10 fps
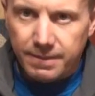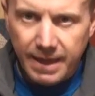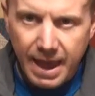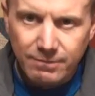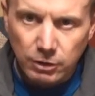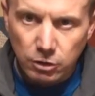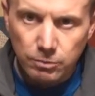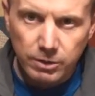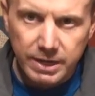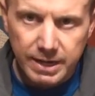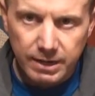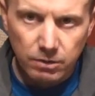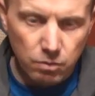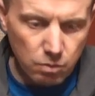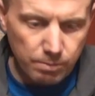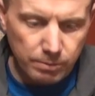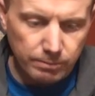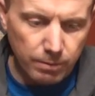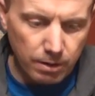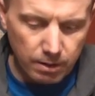They have a lubricant or
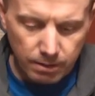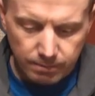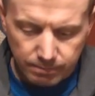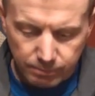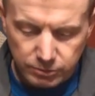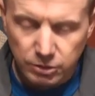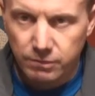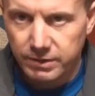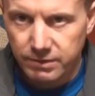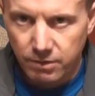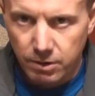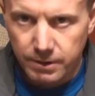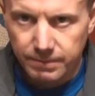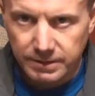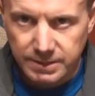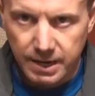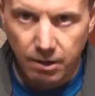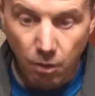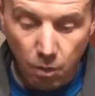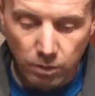preservative on it that's kind
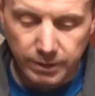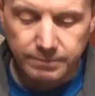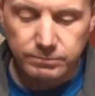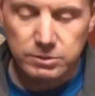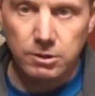of oily.